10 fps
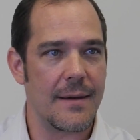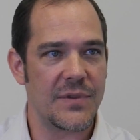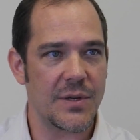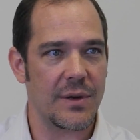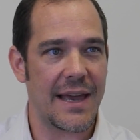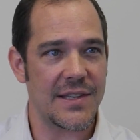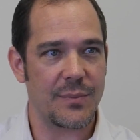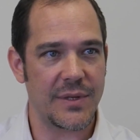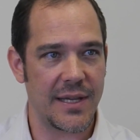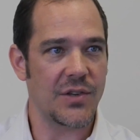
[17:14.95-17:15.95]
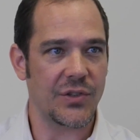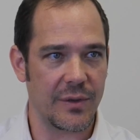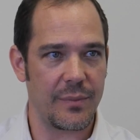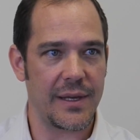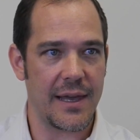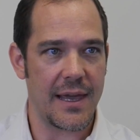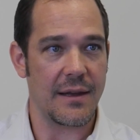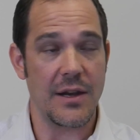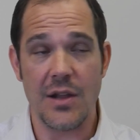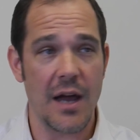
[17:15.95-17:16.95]
So it has the potential to be
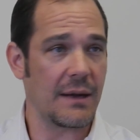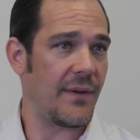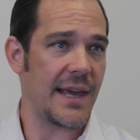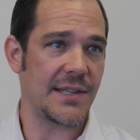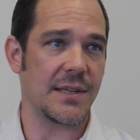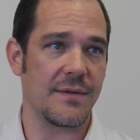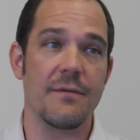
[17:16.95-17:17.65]
a non-invasive